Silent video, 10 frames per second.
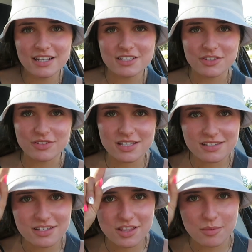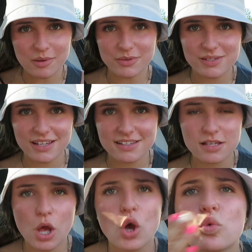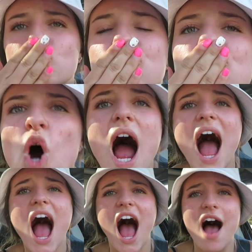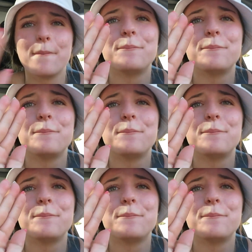Deuces to the mooses. Mwah!